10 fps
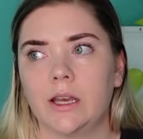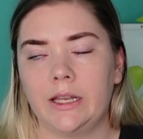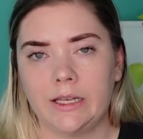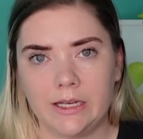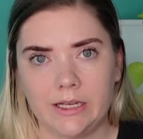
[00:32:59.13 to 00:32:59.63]

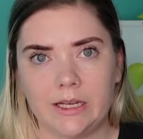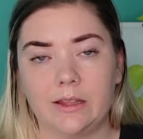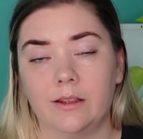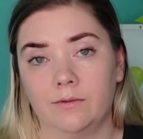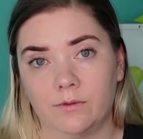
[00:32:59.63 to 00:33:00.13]
and knit it
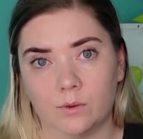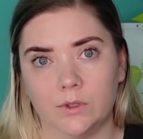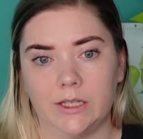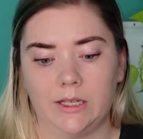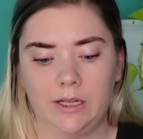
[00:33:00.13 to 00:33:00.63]
and then fold
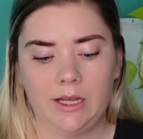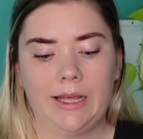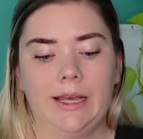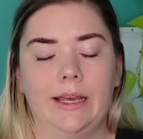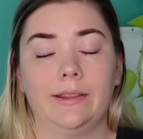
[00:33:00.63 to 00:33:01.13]
it
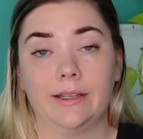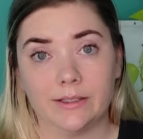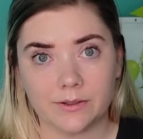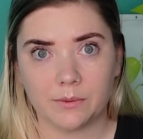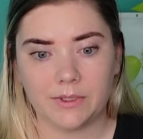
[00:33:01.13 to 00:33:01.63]
and
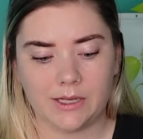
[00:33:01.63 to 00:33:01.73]
then sew it